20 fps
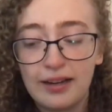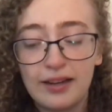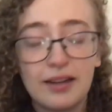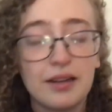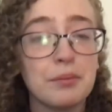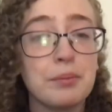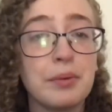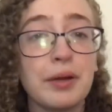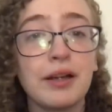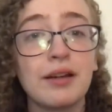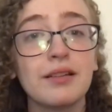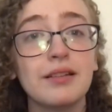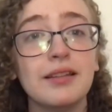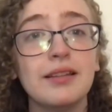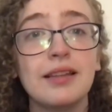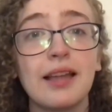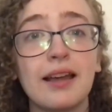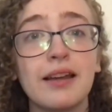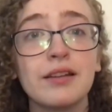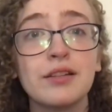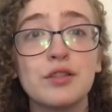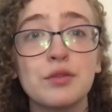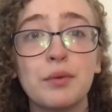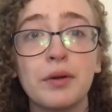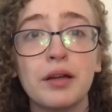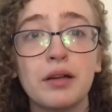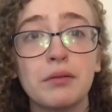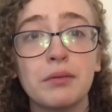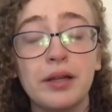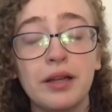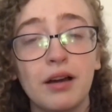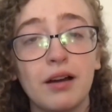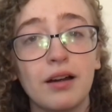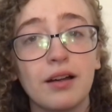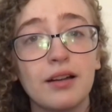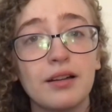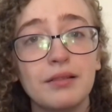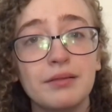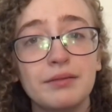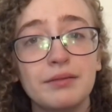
and apparently that is where we are,